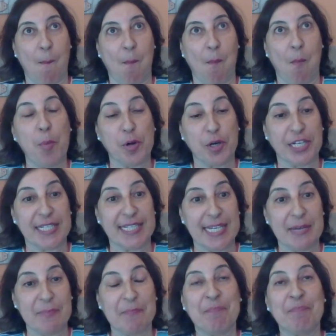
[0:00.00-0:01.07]

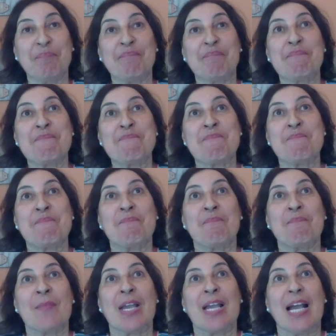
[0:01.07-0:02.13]
burgundy,
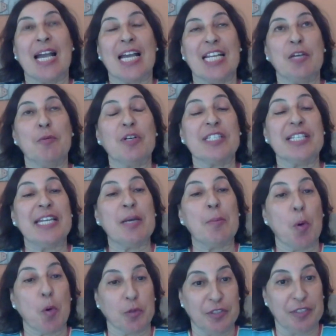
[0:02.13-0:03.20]
and he was in a
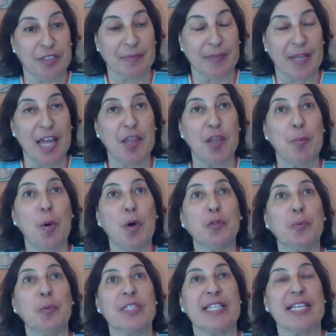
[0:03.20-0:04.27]
boat. And the
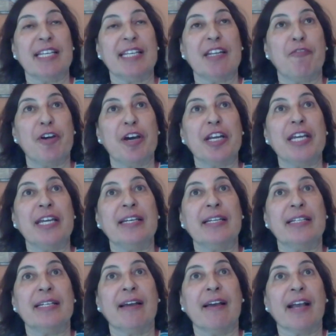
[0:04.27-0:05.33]
boat was in a very
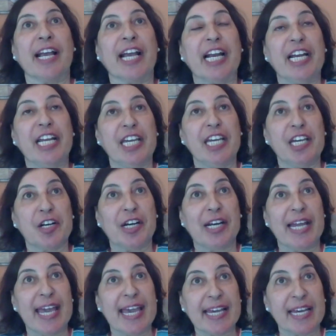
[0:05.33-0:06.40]
clear
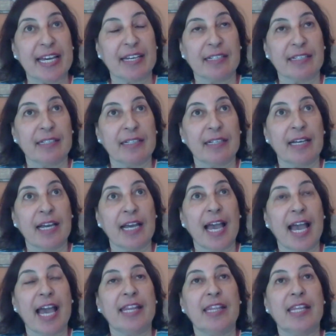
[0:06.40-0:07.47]
lake,
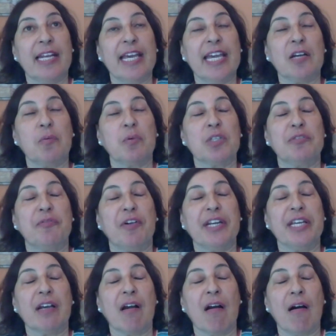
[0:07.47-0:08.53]
and the lake was
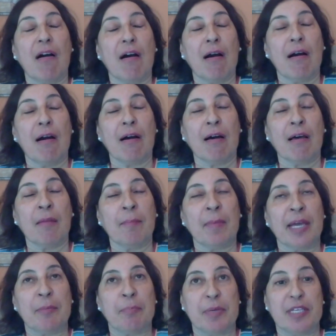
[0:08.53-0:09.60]
very calm
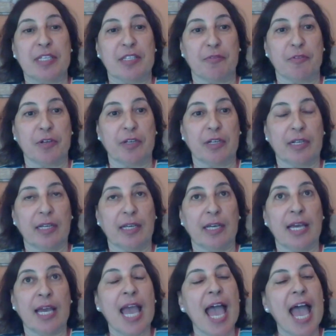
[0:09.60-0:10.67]
and peaceful.
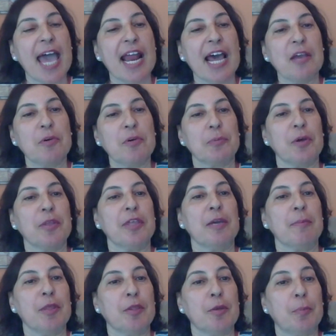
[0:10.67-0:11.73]
And I was with
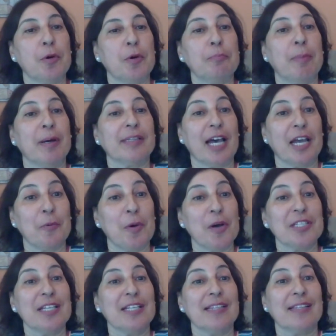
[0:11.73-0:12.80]
him in the boat, but I
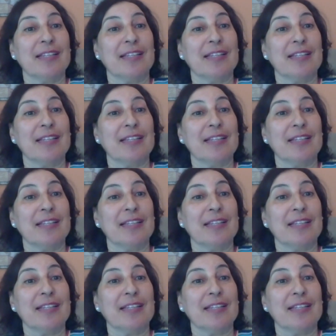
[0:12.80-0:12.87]
wasn't